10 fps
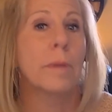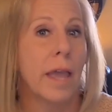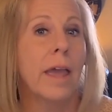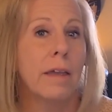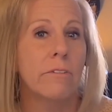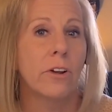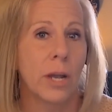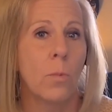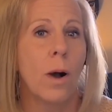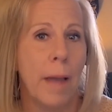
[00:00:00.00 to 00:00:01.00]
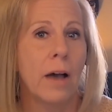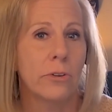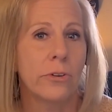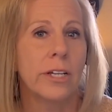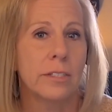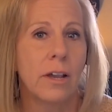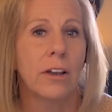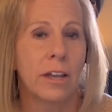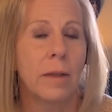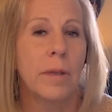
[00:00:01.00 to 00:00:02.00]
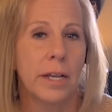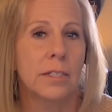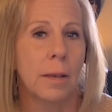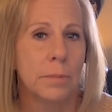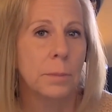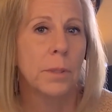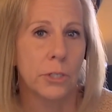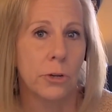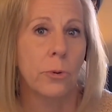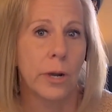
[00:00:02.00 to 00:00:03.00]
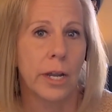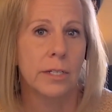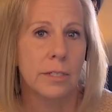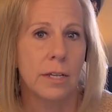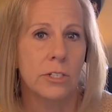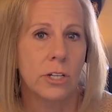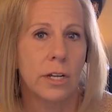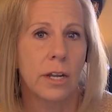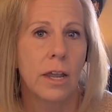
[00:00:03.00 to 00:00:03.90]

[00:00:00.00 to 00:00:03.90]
behavior and what boundaries are going to be acceptable in your organization.